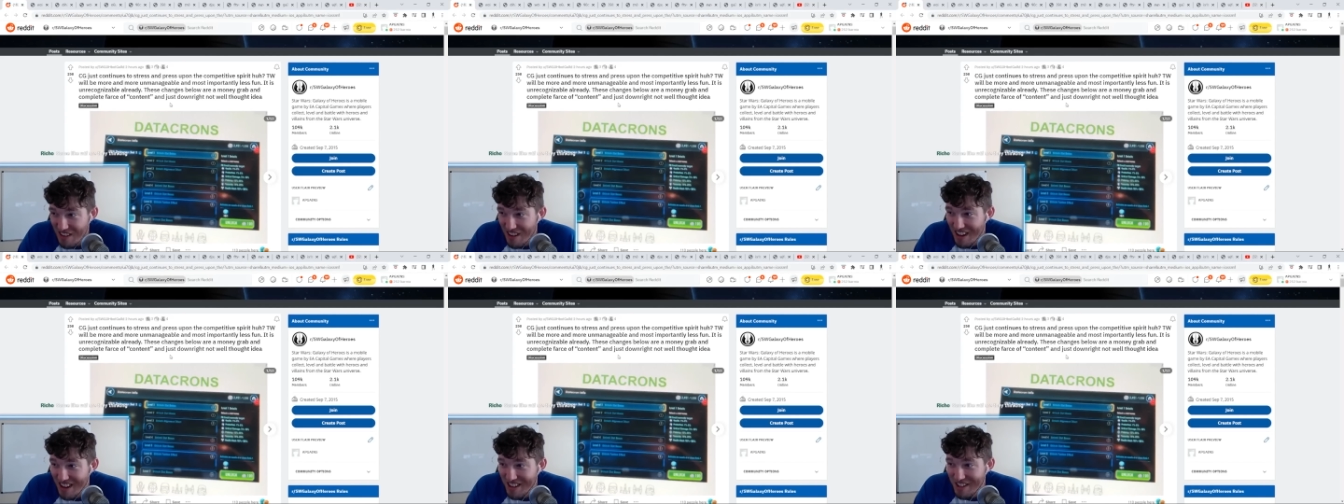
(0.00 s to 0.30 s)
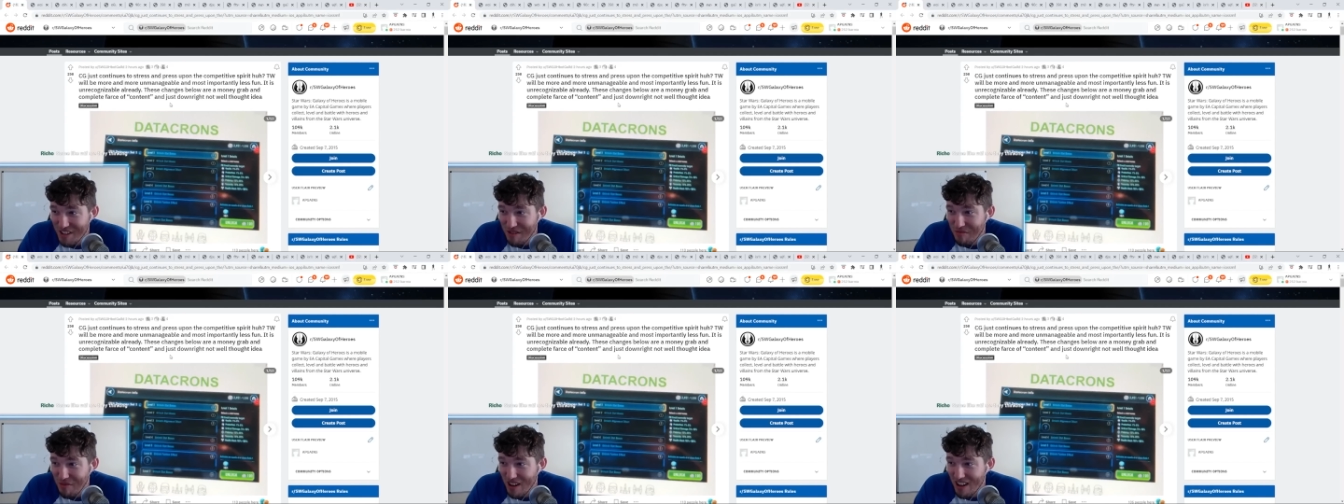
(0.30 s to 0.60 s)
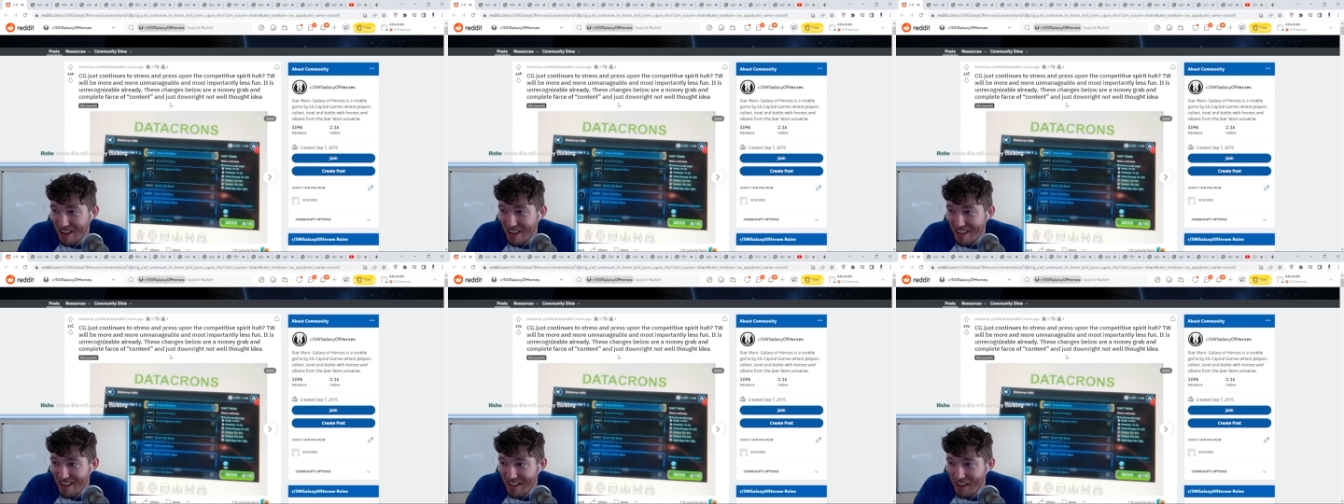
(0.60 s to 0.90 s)
I did
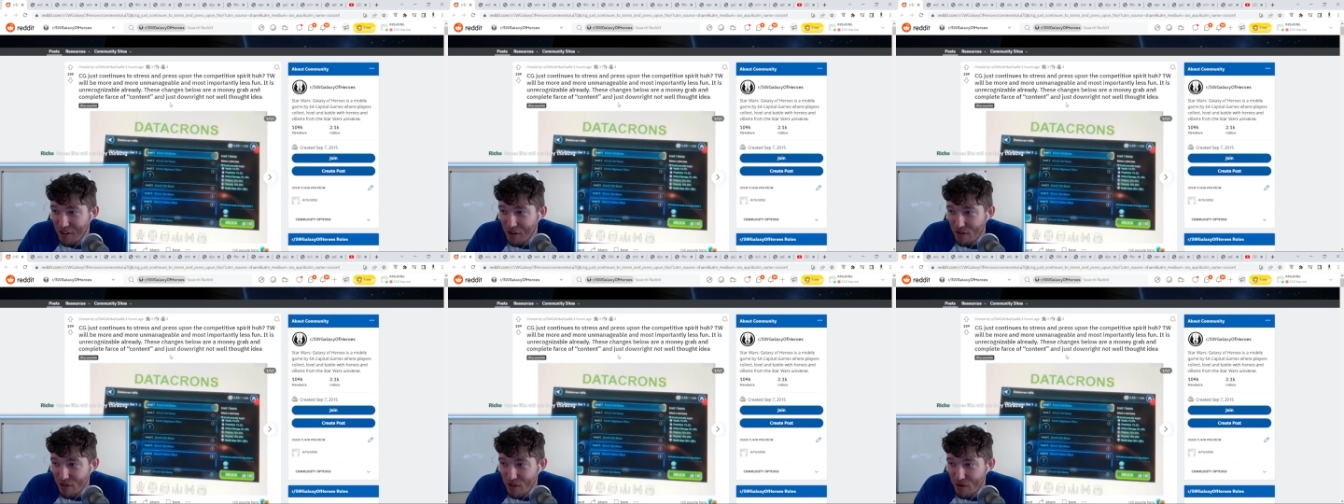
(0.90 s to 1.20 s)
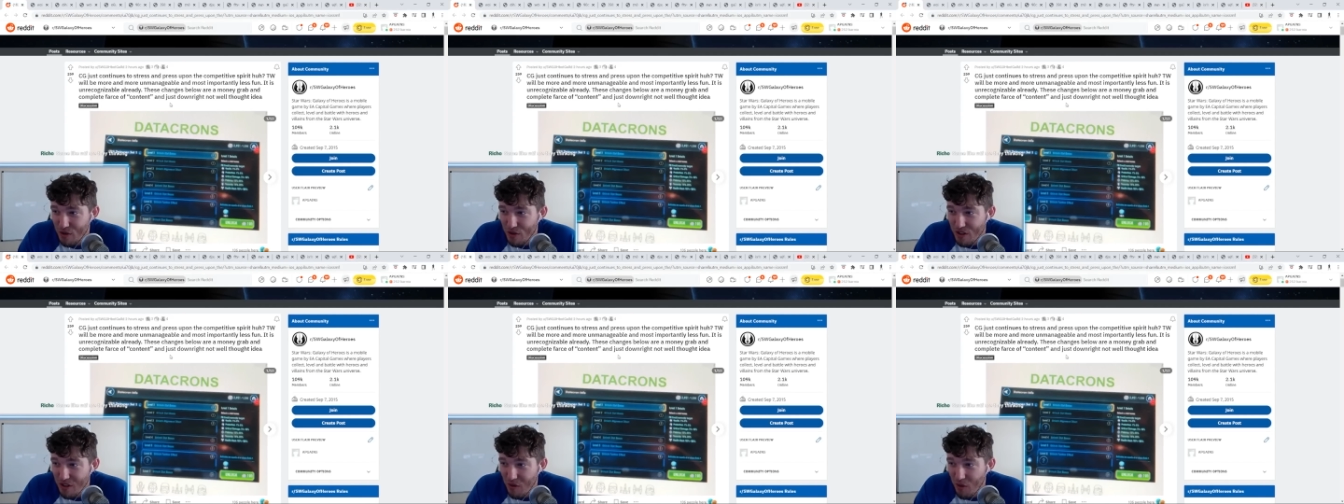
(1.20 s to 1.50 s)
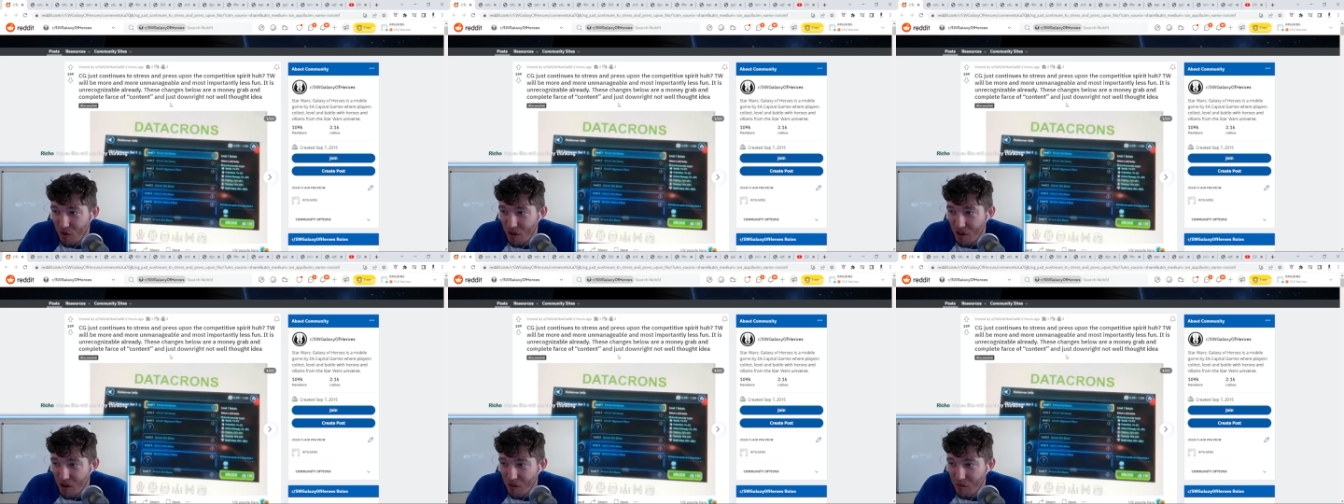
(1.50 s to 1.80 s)
my interview with him
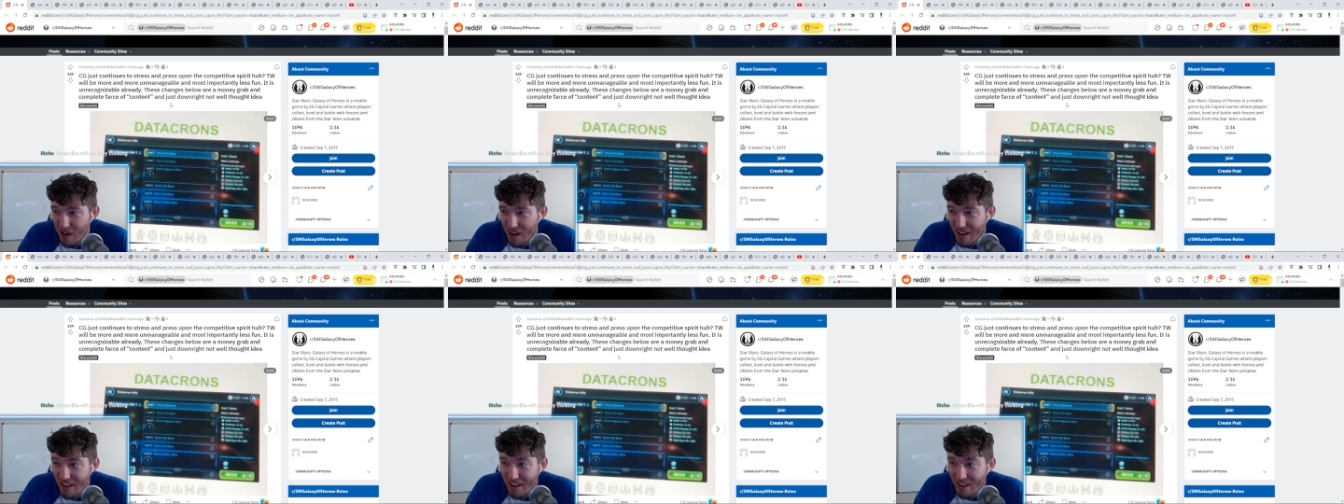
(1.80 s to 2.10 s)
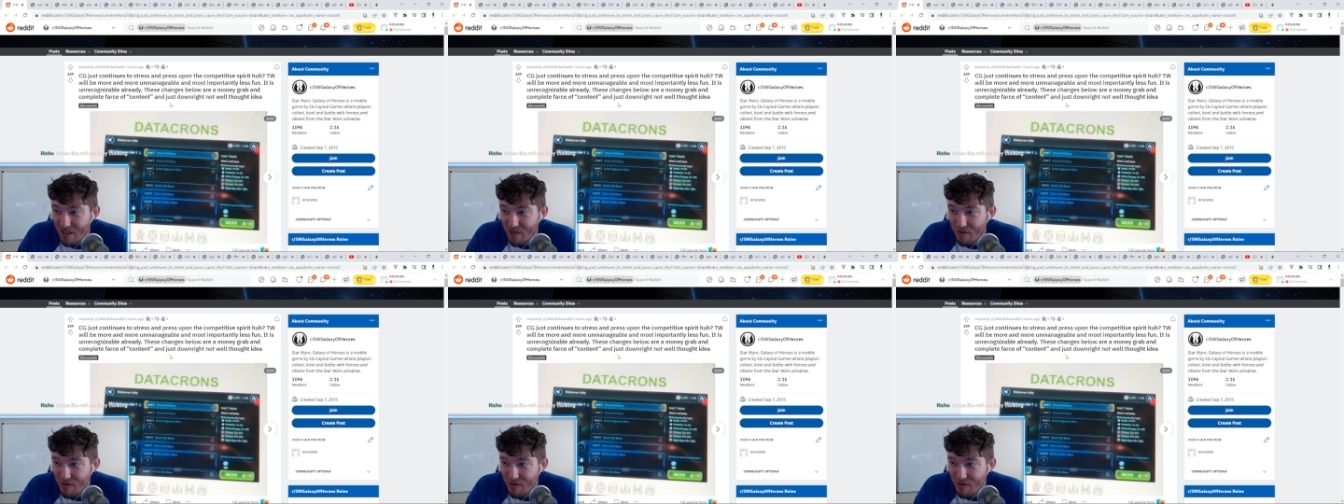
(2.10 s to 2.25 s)
a while back,